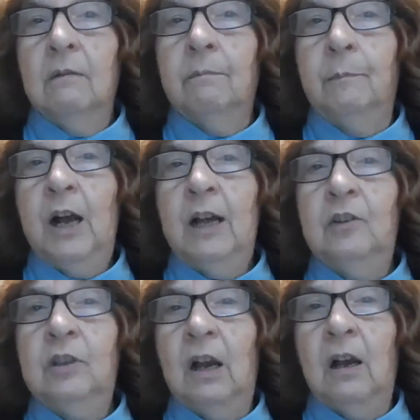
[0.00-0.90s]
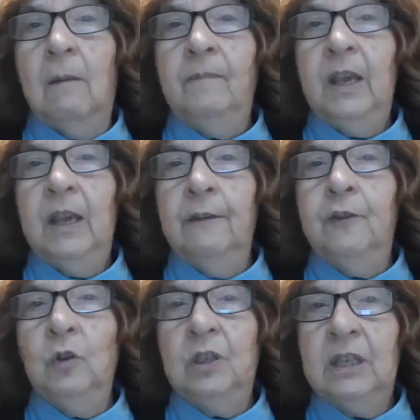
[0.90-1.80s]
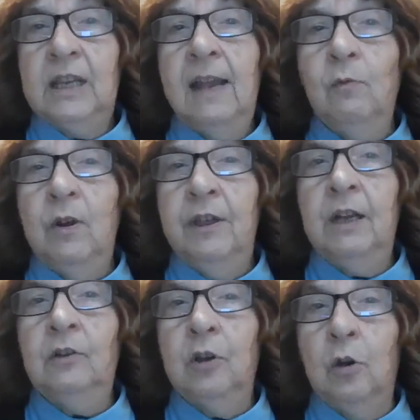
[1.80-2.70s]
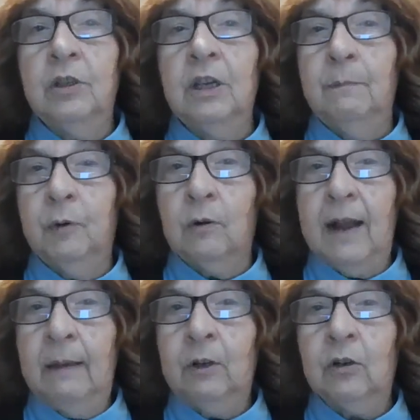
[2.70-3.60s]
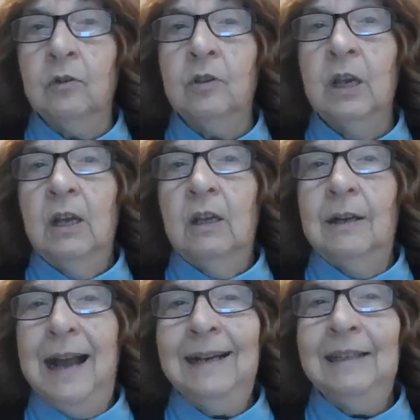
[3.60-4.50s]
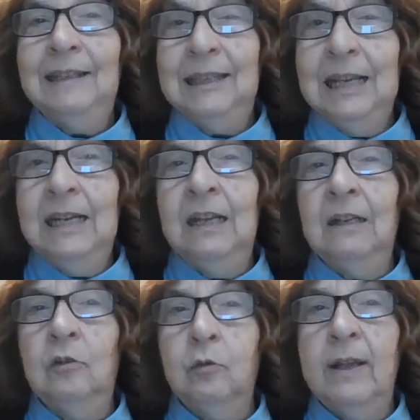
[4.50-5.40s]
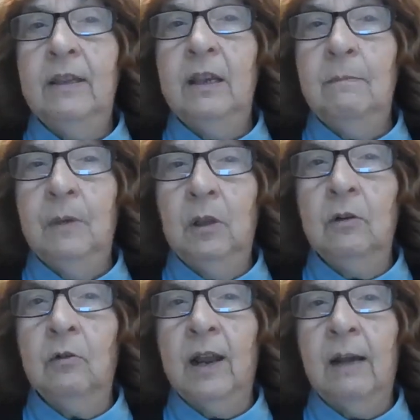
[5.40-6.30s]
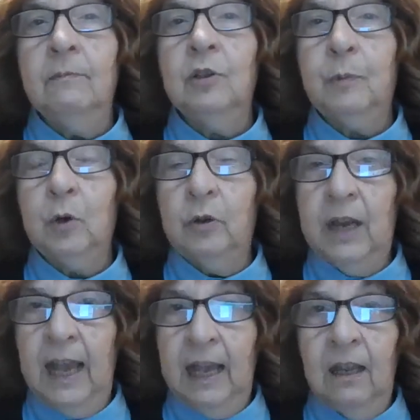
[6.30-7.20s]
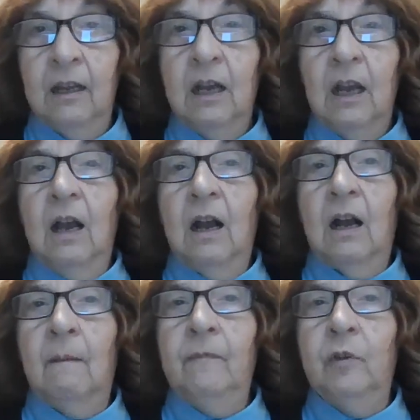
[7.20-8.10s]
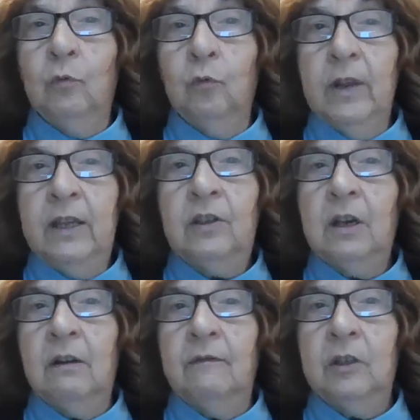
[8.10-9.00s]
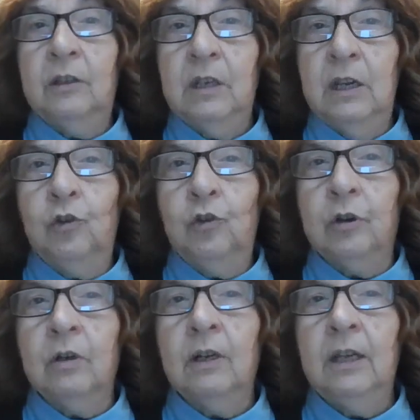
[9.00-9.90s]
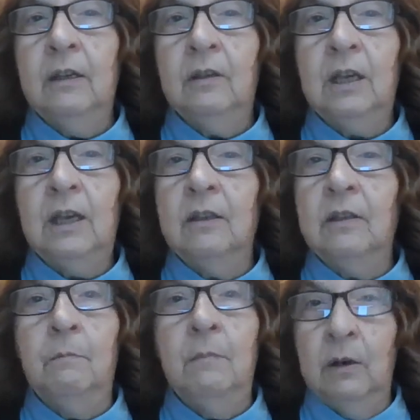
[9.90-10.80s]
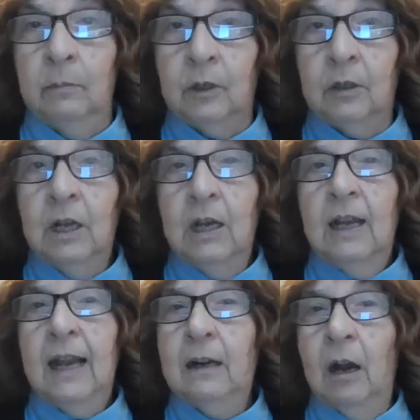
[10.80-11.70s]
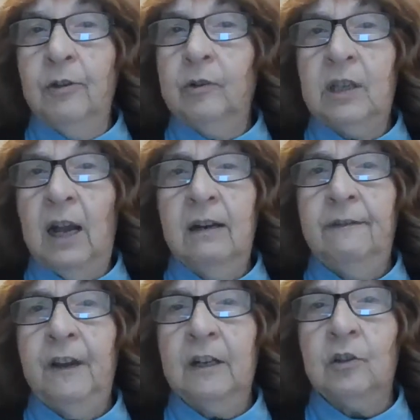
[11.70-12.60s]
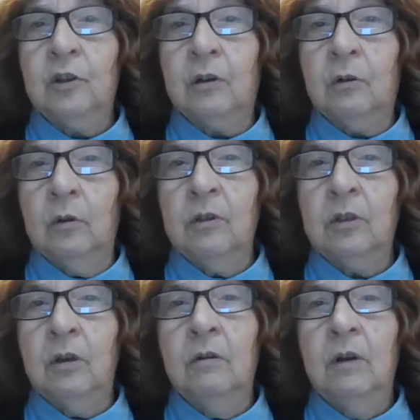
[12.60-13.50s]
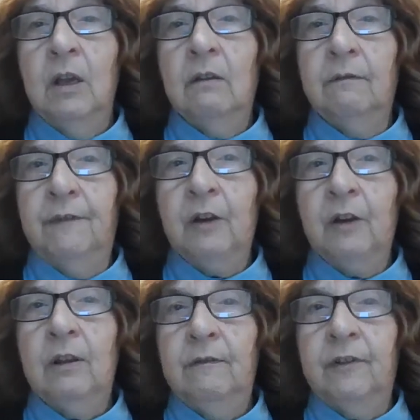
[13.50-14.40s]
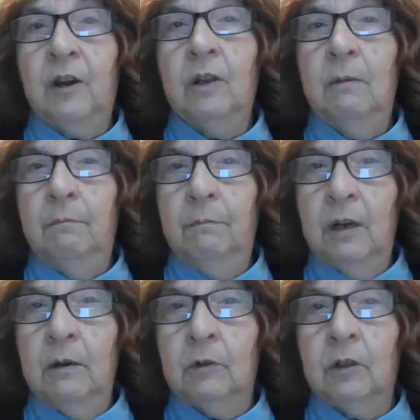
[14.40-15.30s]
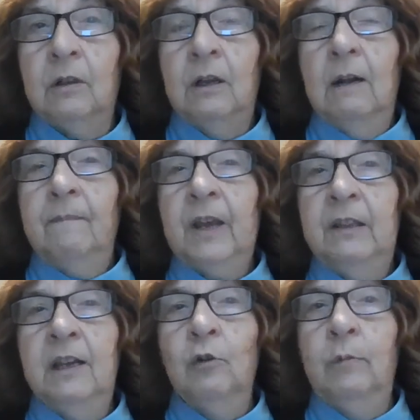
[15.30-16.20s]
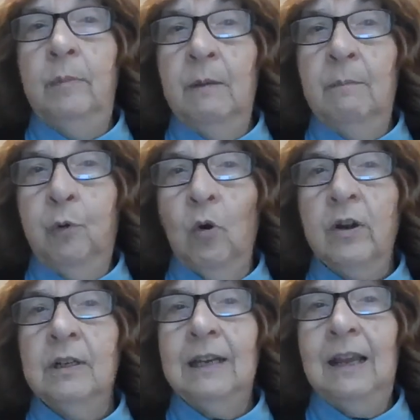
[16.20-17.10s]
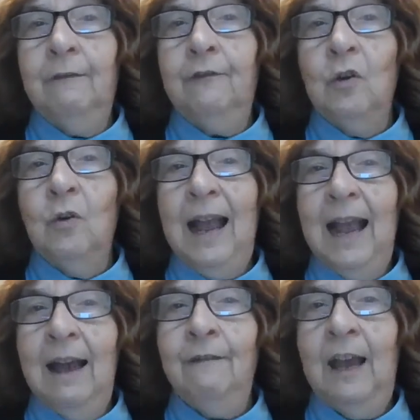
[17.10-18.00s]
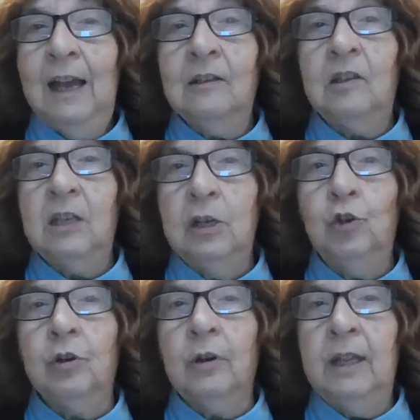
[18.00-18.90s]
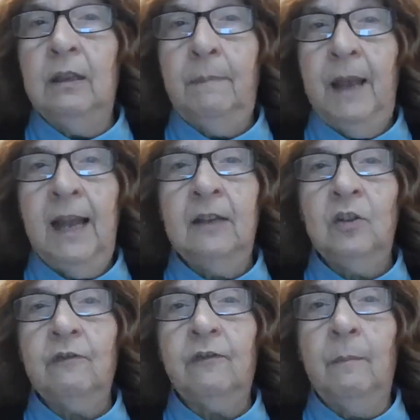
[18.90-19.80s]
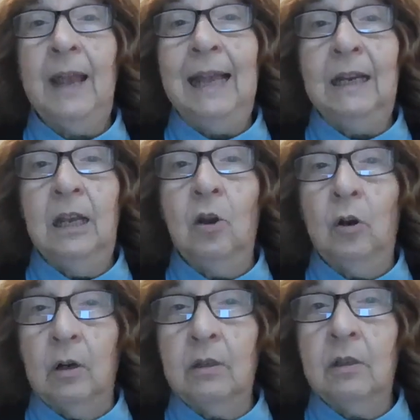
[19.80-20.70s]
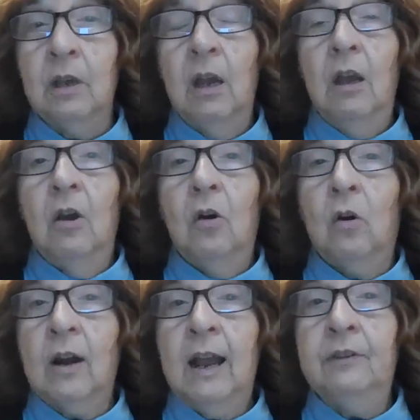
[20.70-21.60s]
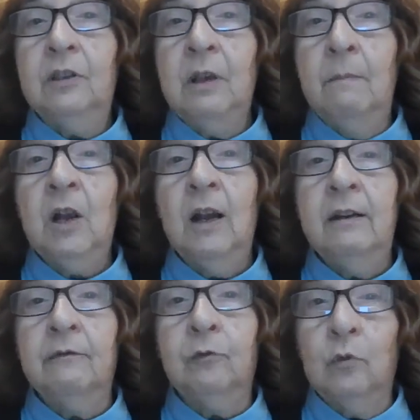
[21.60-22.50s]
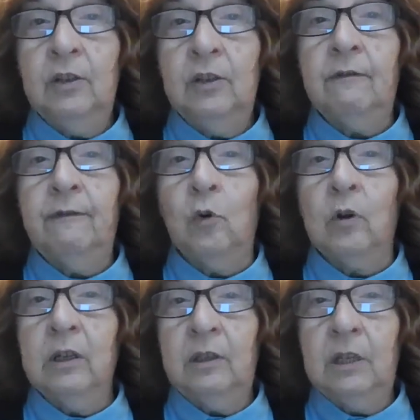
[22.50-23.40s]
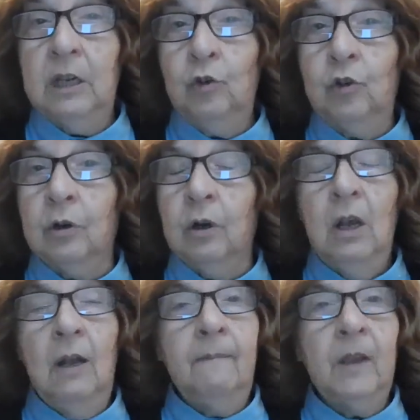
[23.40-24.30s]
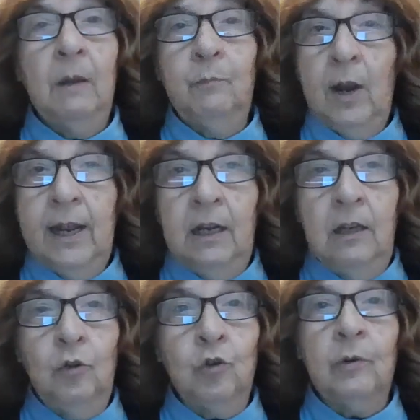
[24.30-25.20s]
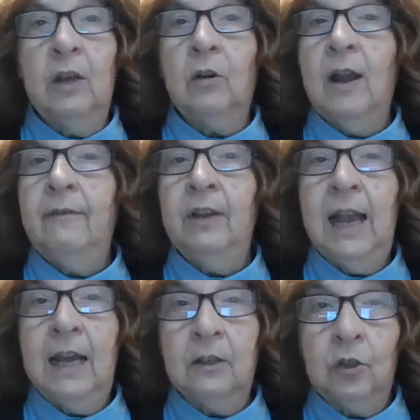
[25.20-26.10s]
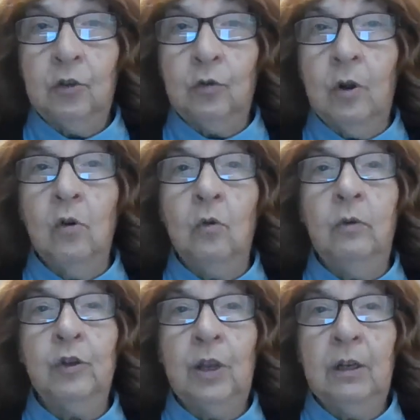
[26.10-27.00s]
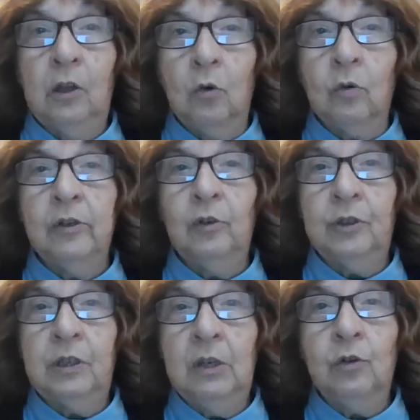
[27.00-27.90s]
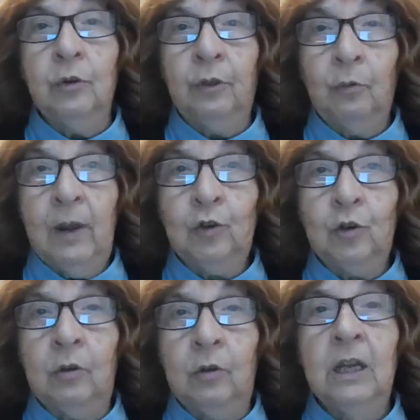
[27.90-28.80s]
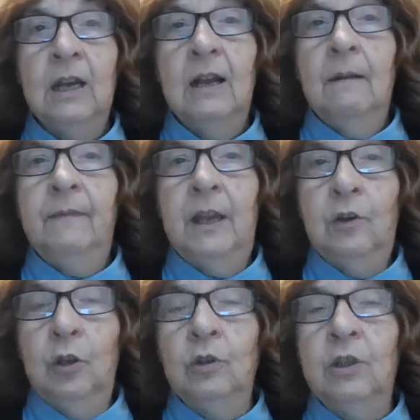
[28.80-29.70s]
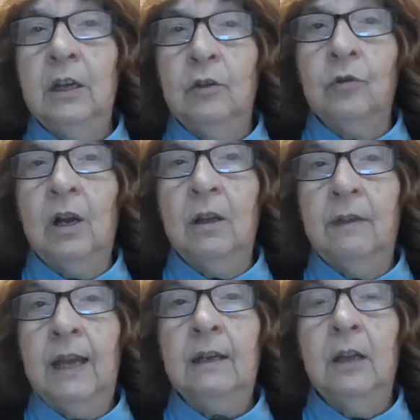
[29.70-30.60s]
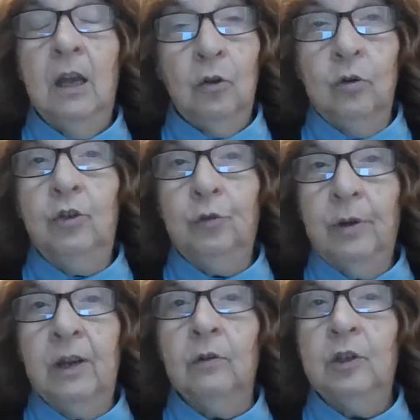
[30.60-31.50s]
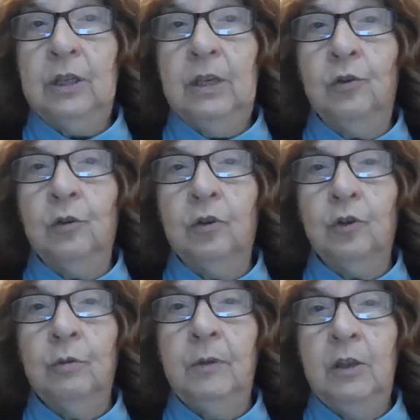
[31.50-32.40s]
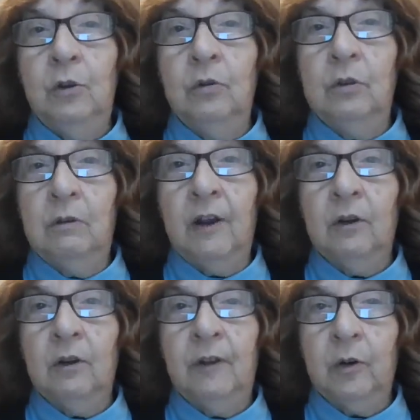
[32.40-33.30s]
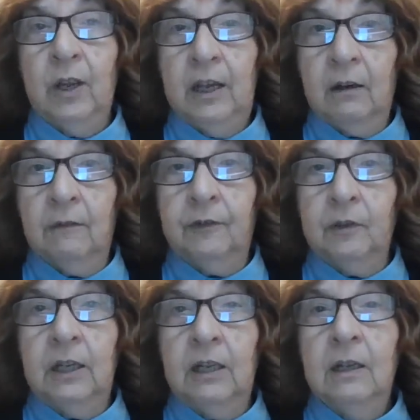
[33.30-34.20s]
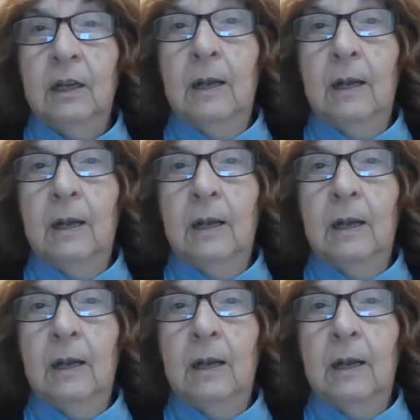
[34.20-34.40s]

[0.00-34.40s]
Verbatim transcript: But um, if you stay within dosing parameters, not exceeding 20 milligrams per day. Um, the risk of a seizure is, is minimal, and other side effects are also very, very minimal. I think it would be important if you have had a seizure in the past from any cause or have some kind of risk for a seizure, a brain injury, or having had a stroke, which can lower your seizure threshold, then using a drug that could trigger a seizure should be used very, very carefully.